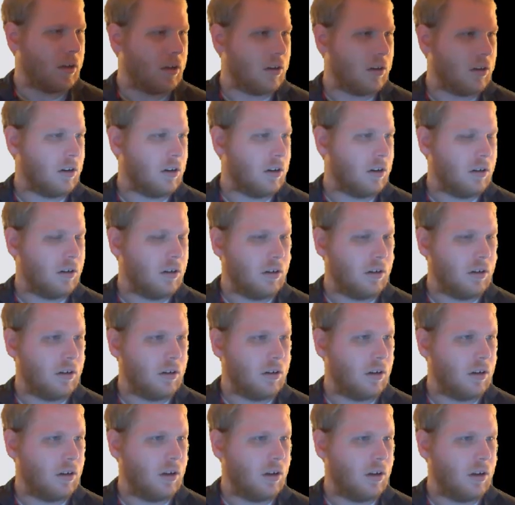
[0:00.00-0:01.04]
here.
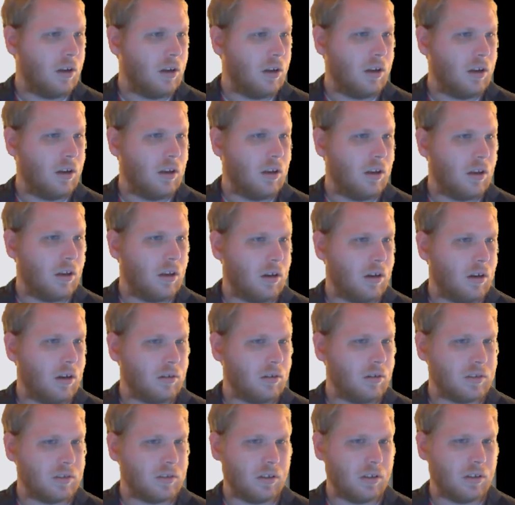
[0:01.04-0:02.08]
I'm
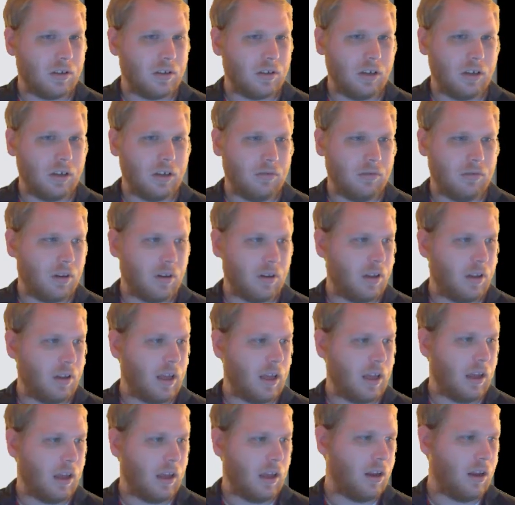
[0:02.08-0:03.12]
just going to get rid of
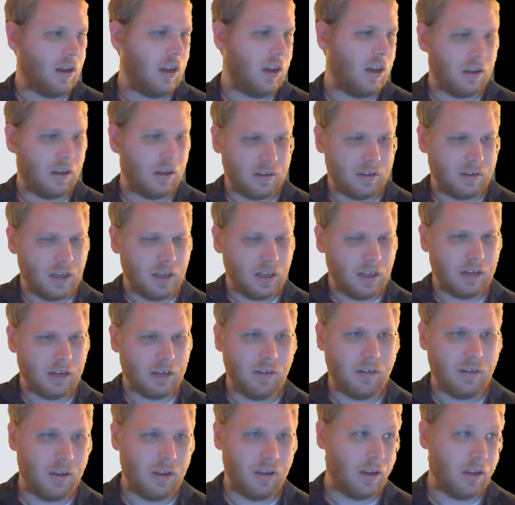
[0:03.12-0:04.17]
that, and I'm going to take
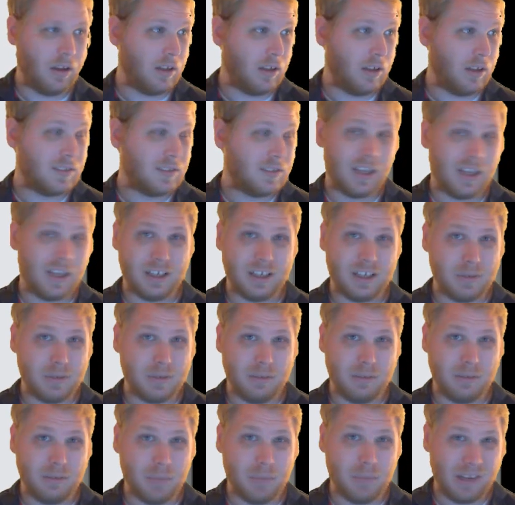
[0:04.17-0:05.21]
everything and set it to be
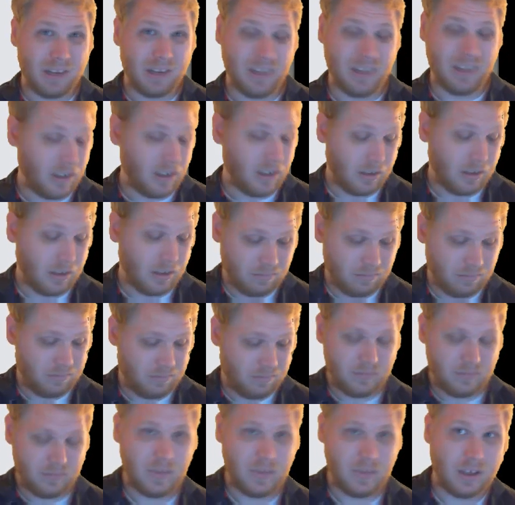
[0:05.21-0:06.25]
by layer.
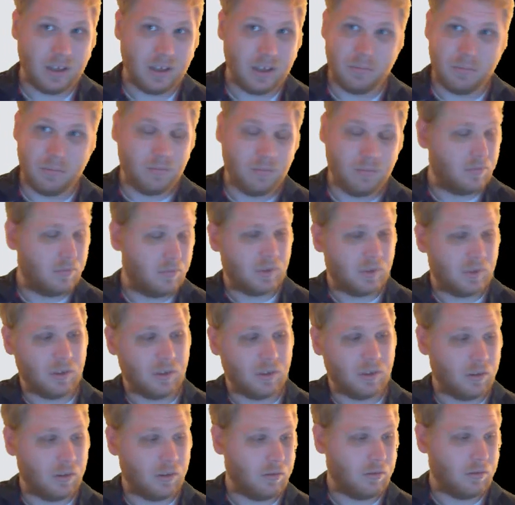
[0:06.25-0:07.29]

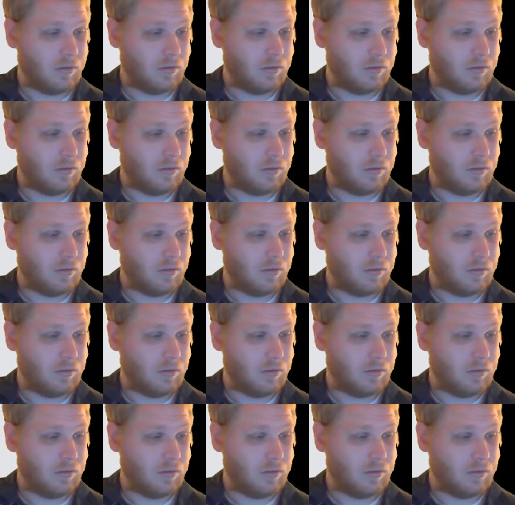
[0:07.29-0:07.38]
So